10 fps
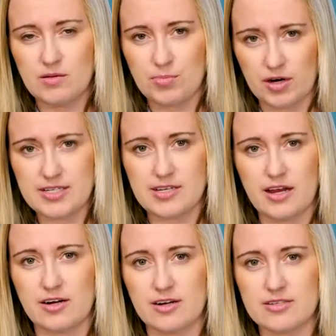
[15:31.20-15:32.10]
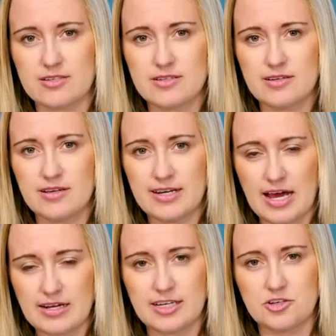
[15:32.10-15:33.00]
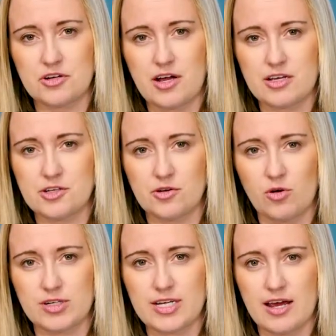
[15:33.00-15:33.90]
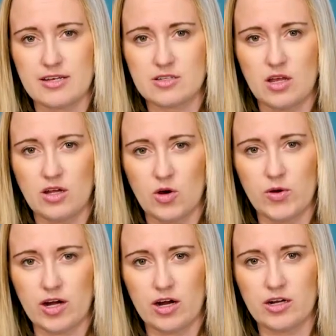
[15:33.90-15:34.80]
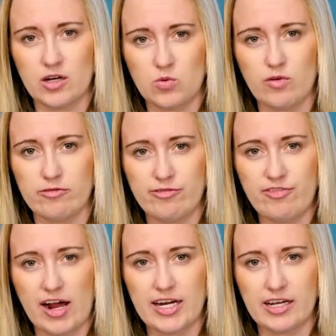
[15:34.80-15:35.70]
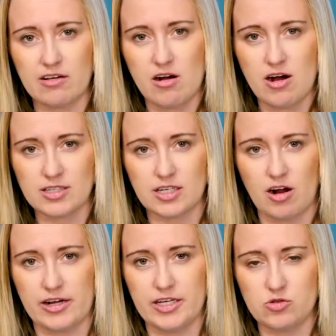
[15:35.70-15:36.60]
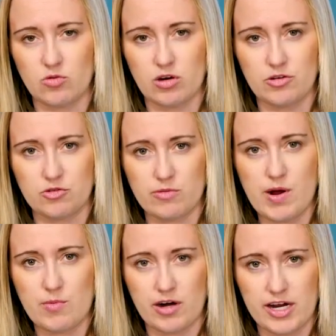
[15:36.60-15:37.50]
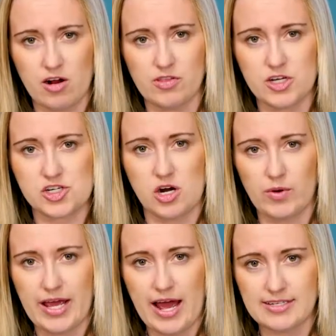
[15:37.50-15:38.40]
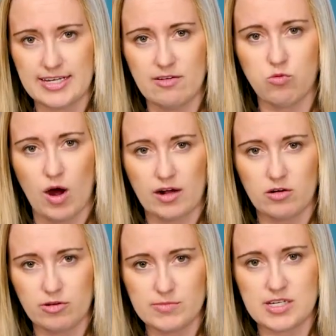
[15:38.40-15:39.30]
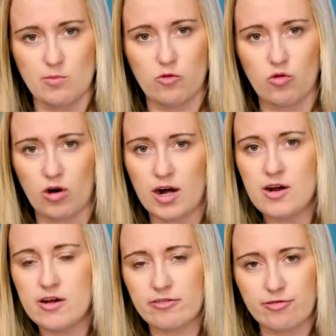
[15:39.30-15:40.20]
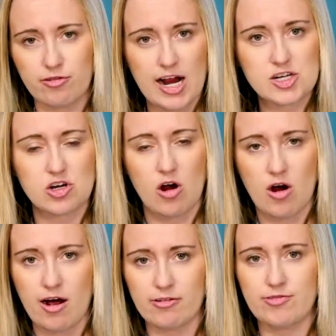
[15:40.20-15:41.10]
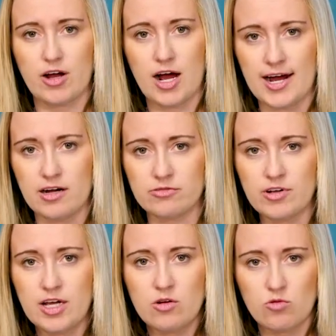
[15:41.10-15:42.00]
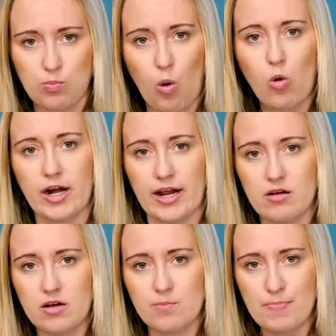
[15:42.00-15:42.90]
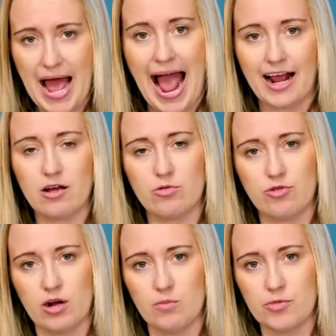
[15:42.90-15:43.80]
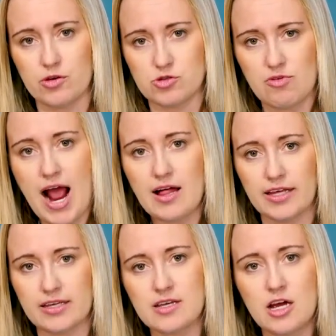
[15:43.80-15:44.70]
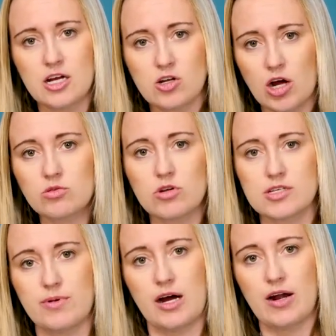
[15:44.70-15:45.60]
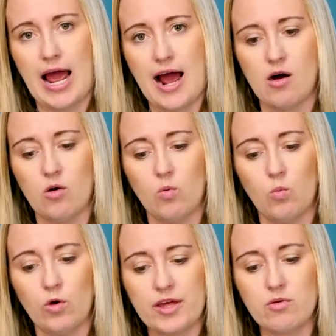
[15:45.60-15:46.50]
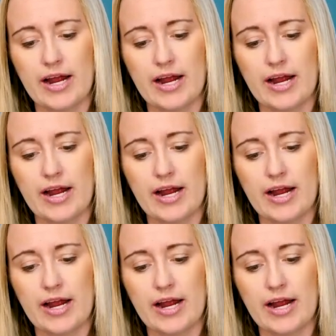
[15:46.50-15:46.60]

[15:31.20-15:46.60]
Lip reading: Bernie Sanders and Alexandria Ocasio-Cortez going on a quote fighting oligarchy tour. You'll remember here on this show we had Dave Weigel from Semaphore, fresh off of reporting back from those rallies, talk to us about how what they were